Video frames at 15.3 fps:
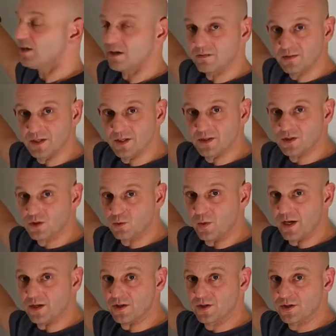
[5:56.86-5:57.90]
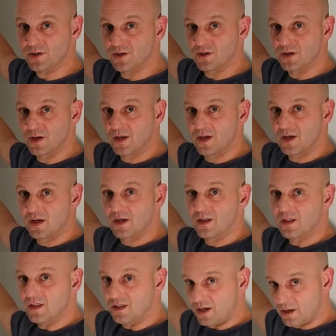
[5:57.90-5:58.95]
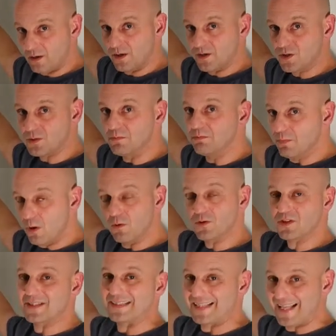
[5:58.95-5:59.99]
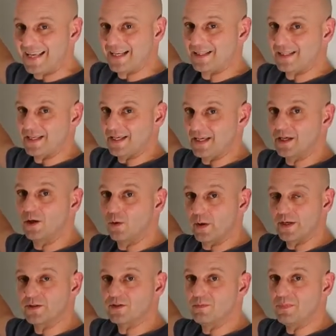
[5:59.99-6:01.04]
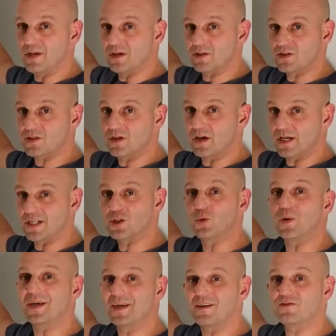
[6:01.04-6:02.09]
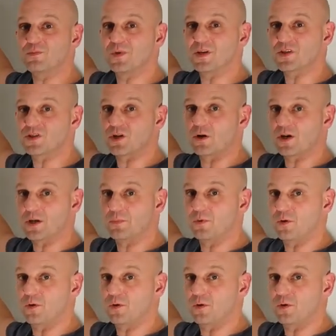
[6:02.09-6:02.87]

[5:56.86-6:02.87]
of this switch, there is most likely going to be a stud. And so it gives me a starting